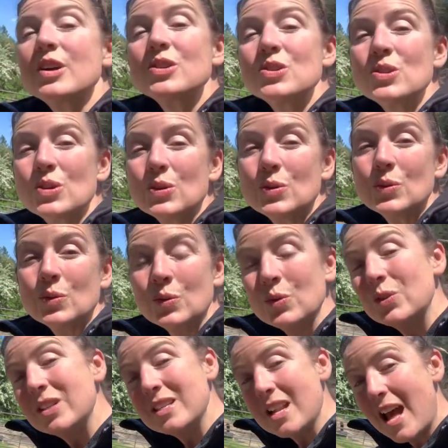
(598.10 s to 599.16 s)
to
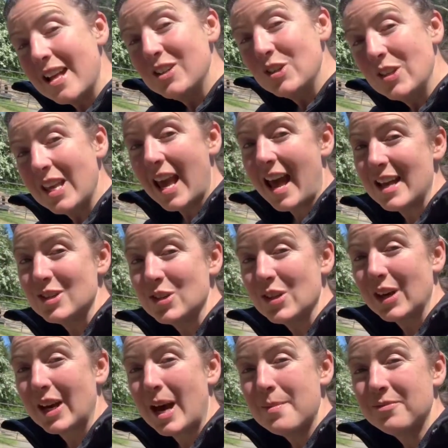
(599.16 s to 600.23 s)
nudge the edge of the
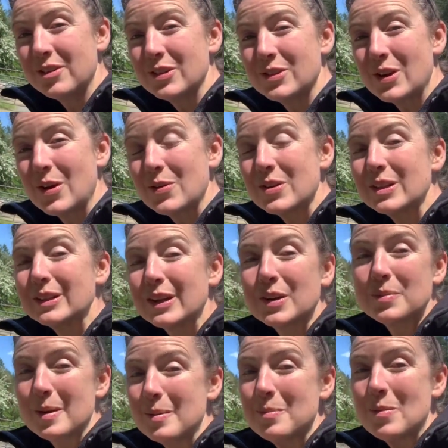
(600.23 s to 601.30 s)
comfort zone a little
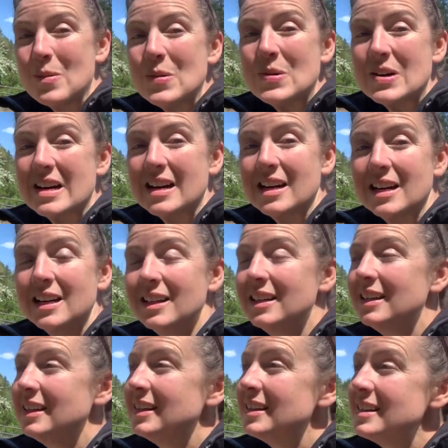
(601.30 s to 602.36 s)
bit more
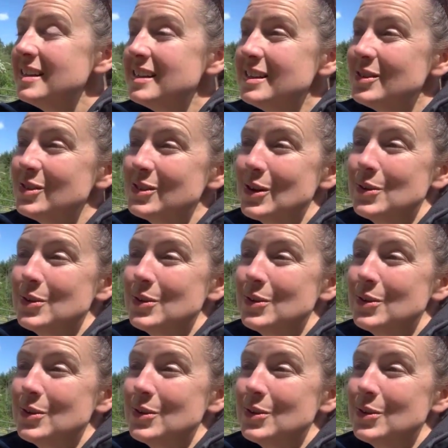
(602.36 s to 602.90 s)
so